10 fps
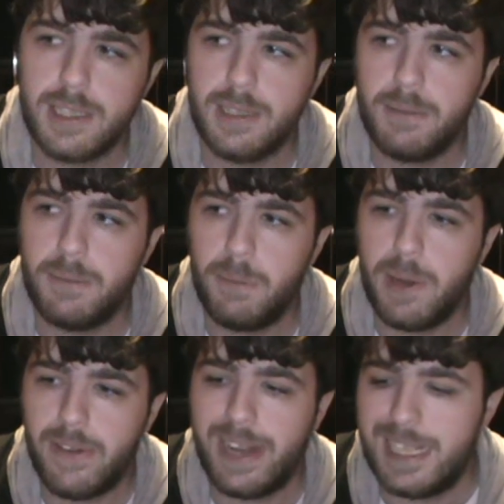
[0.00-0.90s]
It's like,
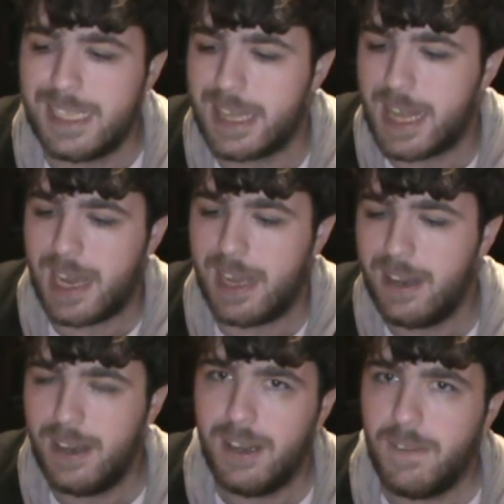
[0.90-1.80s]
where is
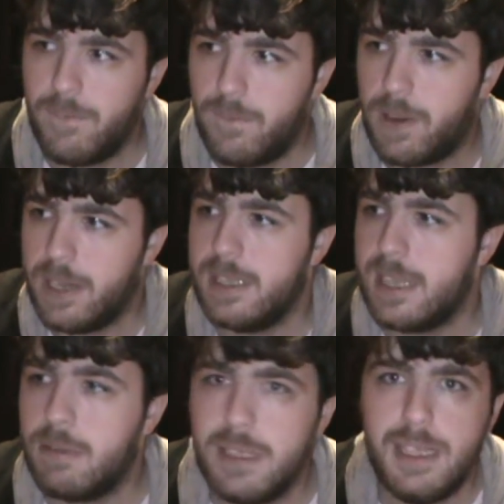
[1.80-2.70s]
that funniness
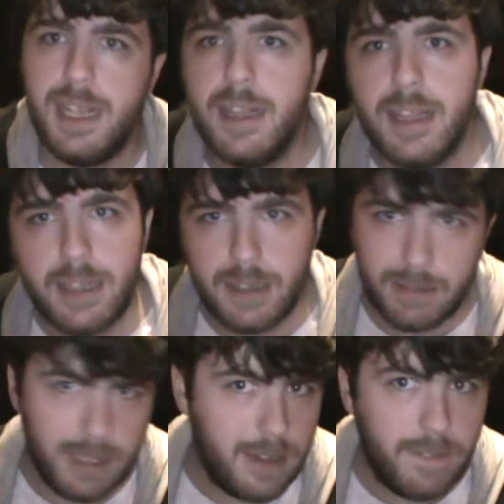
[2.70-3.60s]
that I was seeing
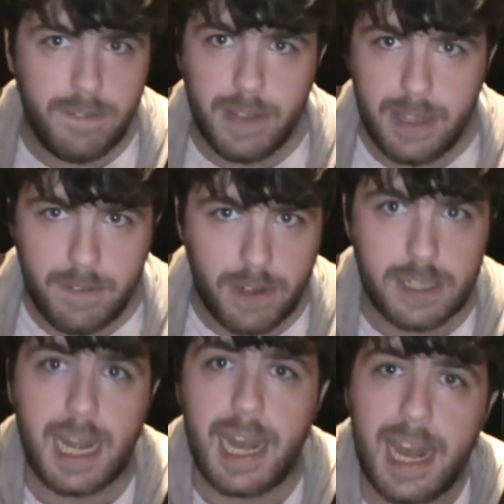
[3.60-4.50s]
in the
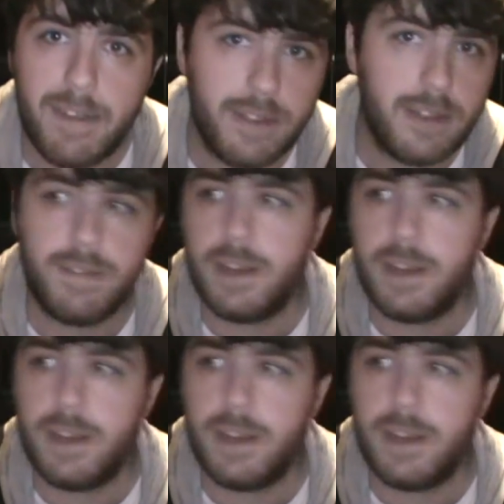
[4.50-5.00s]
first half of the